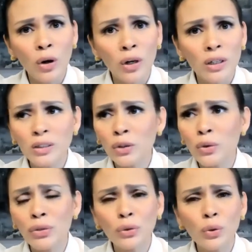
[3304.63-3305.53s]
You know,
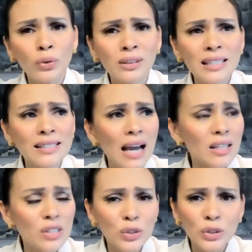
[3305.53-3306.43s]
through
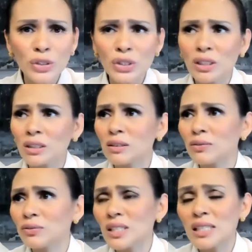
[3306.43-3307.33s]
disasters,
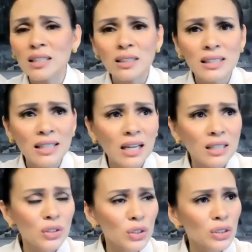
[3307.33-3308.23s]
physical
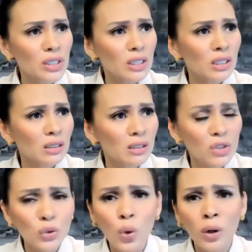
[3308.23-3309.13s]
disasters,
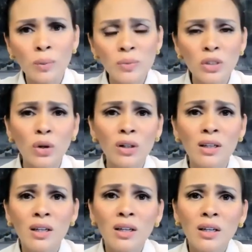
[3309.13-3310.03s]
storms and all,
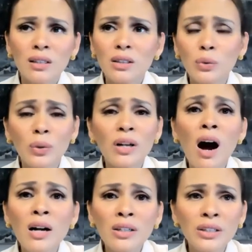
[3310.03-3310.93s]
we're
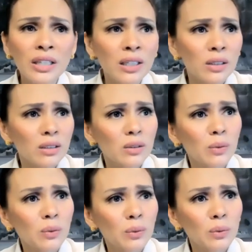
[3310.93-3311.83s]
hungry,
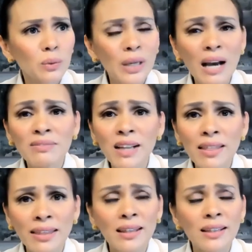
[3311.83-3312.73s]
we have
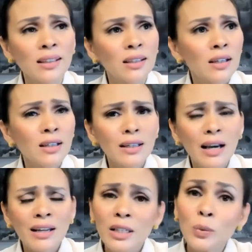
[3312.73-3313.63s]
nothing,
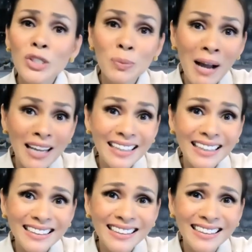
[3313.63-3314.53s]
and yet we're
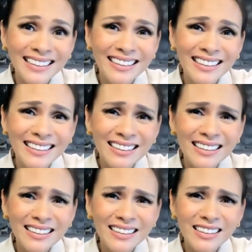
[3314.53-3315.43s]
smiling.
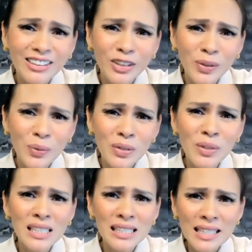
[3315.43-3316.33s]
You know, we
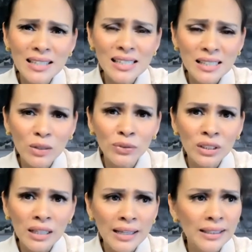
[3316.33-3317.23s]
see the silver
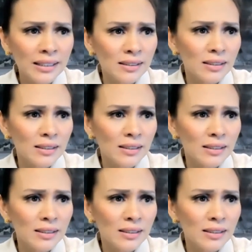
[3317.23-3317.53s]
lining.